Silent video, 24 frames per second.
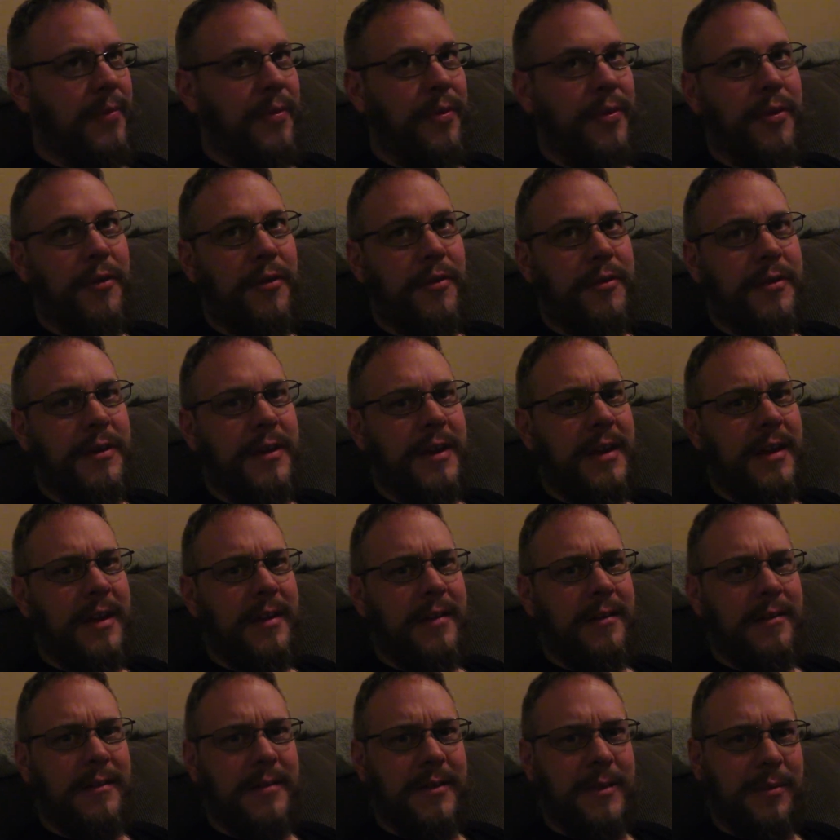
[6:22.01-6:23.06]

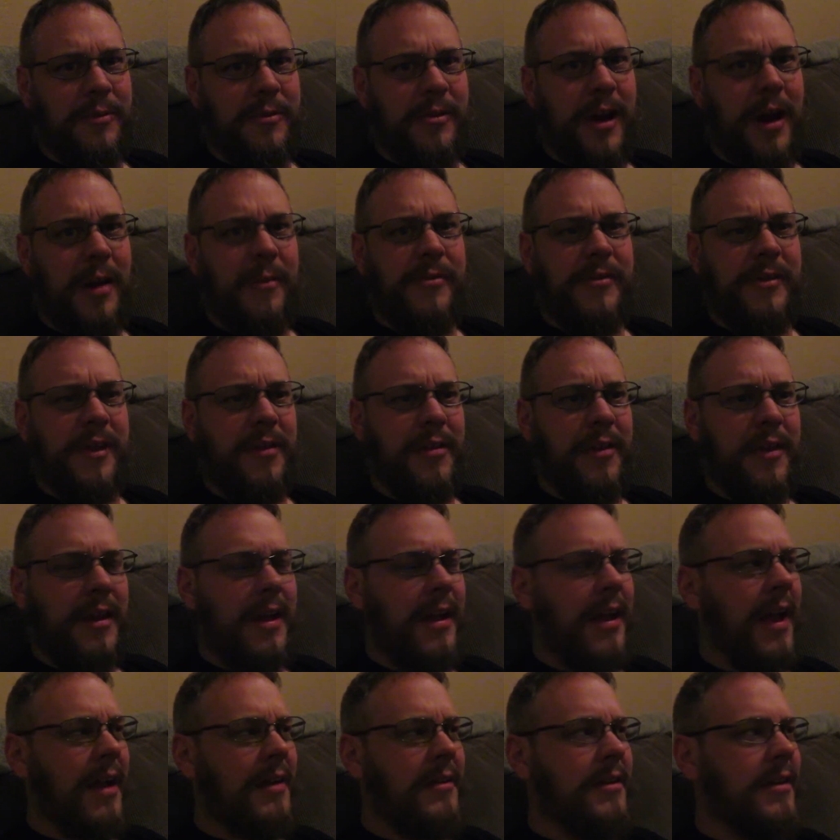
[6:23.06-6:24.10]
13 subscribers I think
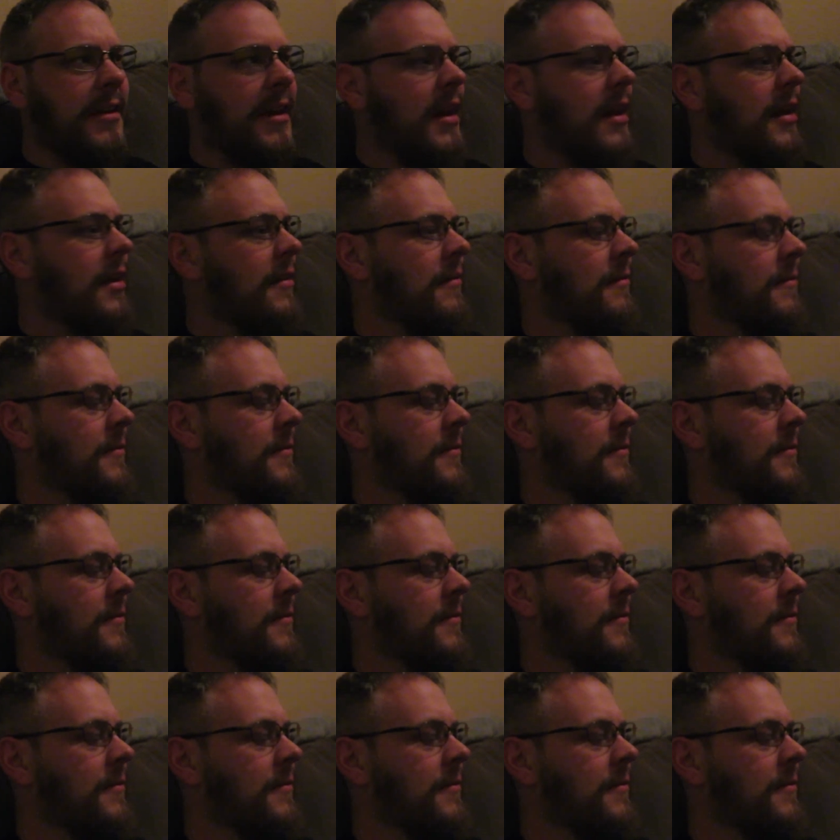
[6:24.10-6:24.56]
I got today.